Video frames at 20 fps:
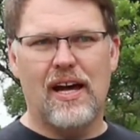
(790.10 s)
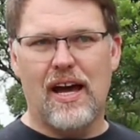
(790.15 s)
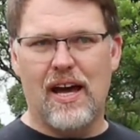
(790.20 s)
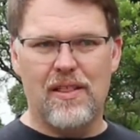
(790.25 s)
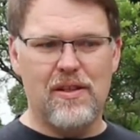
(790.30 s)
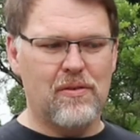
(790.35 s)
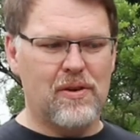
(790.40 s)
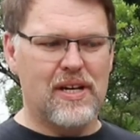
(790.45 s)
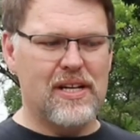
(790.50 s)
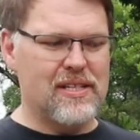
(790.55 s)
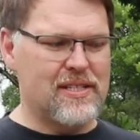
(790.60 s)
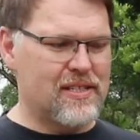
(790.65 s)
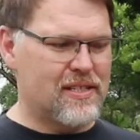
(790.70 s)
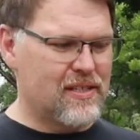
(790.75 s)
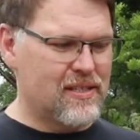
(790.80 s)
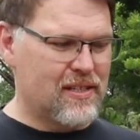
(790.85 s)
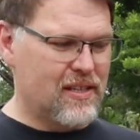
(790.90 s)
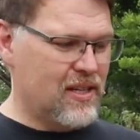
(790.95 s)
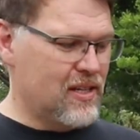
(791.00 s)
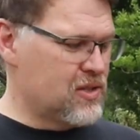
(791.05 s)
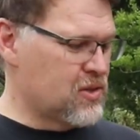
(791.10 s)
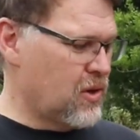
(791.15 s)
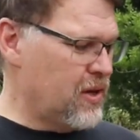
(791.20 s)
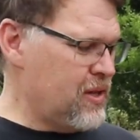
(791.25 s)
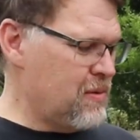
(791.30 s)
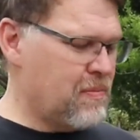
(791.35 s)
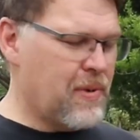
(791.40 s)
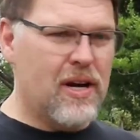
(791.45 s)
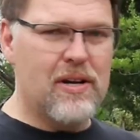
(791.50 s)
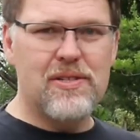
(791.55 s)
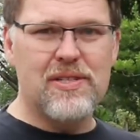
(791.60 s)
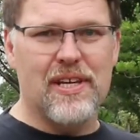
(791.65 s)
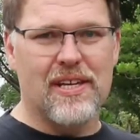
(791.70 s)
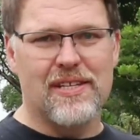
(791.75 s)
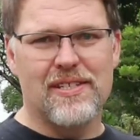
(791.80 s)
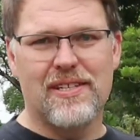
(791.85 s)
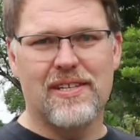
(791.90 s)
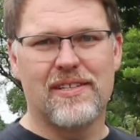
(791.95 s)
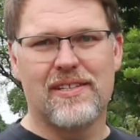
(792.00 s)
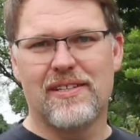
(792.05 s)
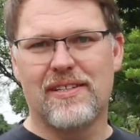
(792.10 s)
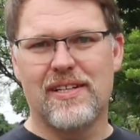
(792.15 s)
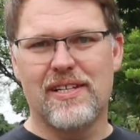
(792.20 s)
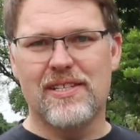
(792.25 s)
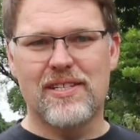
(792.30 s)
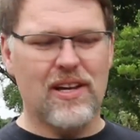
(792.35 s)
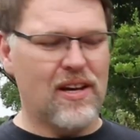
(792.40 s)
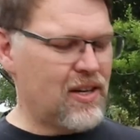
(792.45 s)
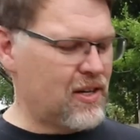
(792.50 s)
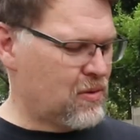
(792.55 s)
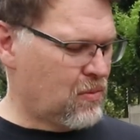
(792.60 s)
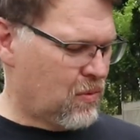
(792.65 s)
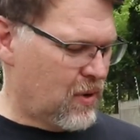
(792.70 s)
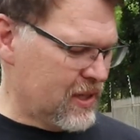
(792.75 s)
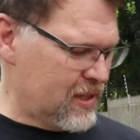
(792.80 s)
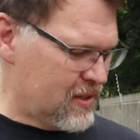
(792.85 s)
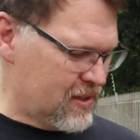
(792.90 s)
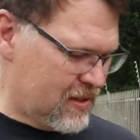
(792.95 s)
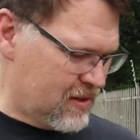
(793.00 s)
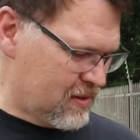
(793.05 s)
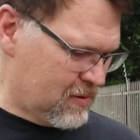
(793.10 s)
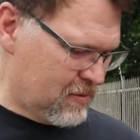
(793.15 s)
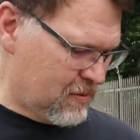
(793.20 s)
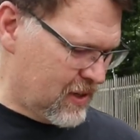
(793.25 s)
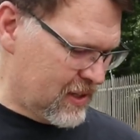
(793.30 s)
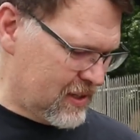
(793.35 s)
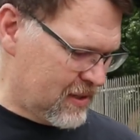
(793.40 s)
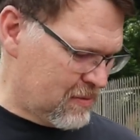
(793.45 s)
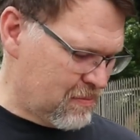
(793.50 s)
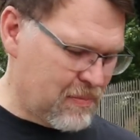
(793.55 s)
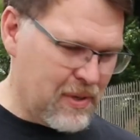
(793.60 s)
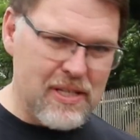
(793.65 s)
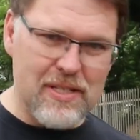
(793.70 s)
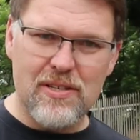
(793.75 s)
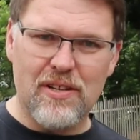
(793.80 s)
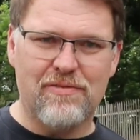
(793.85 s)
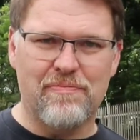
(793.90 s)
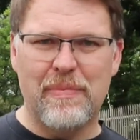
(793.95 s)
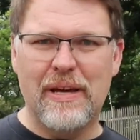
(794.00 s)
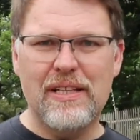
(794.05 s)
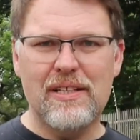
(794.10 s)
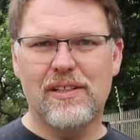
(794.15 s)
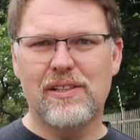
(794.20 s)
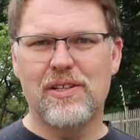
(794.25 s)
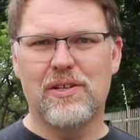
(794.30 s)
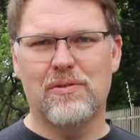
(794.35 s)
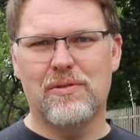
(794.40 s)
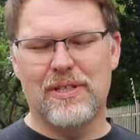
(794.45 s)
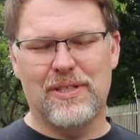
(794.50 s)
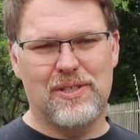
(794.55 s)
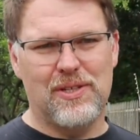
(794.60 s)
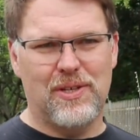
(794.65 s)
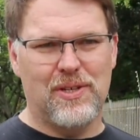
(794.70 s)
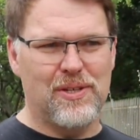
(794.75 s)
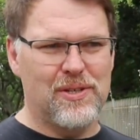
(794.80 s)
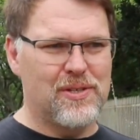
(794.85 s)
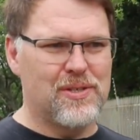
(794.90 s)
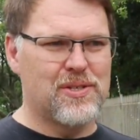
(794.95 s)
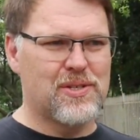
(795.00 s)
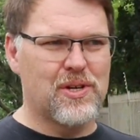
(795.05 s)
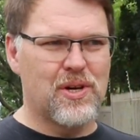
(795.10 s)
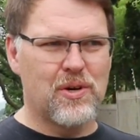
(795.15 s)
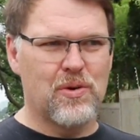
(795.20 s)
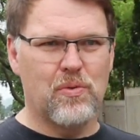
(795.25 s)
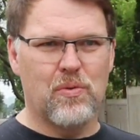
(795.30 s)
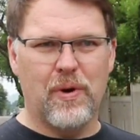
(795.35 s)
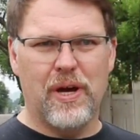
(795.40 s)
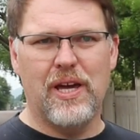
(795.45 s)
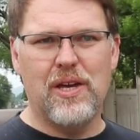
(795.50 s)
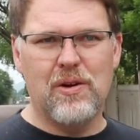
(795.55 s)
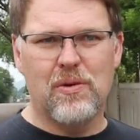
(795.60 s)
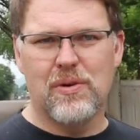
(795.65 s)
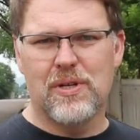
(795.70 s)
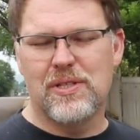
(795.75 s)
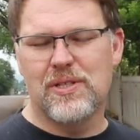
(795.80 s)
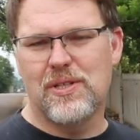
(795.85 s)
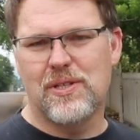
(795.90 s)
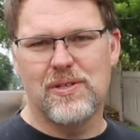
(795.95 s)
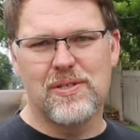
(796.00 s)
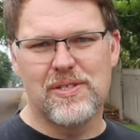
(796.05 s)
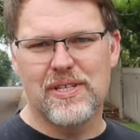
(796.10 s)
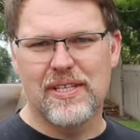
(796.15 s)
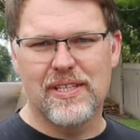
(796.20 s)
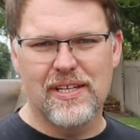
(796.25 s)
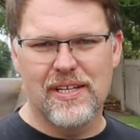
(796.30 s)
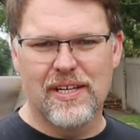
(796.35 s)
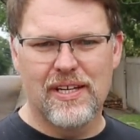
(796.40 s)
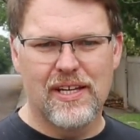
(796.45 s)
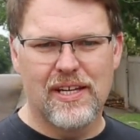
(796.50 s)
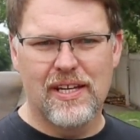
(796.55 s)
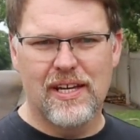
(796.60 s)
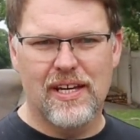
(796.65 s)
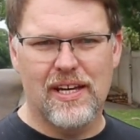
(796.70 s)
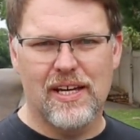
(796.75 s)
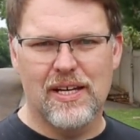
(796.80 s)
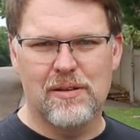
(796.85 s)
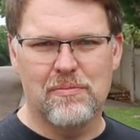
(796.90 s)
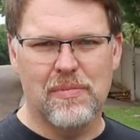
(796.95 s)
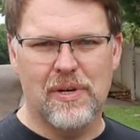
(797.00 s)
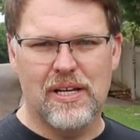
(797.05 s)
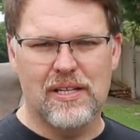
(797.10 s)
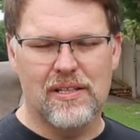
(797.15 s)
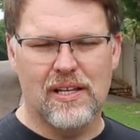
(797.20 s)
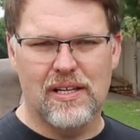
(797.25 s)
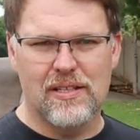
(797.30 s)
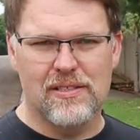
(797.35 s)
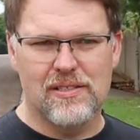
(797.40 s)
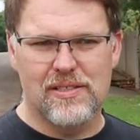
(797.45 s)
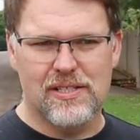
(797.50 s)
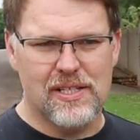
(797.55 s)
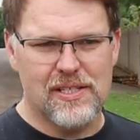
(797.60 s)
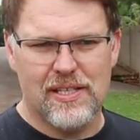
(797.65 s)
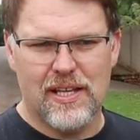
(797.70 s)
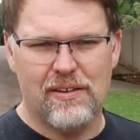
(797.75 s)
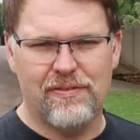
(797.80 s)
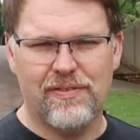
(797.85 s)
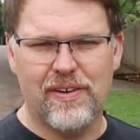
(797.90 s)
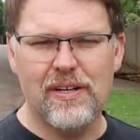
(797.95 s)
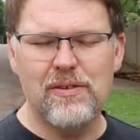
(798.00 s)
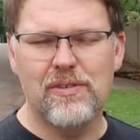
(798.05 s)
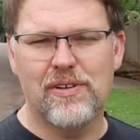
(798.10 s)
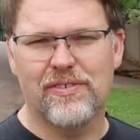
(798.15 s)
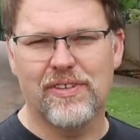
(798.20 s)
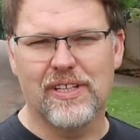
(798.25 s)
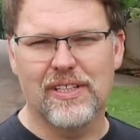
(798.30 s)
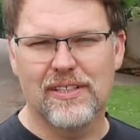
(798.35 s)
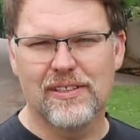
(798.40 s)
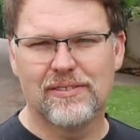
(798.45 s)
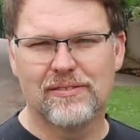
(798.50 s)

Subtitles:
Otherwise, enjoy the process. Decide what piece of metal you want to use, where you want to use it, and just have fun with it.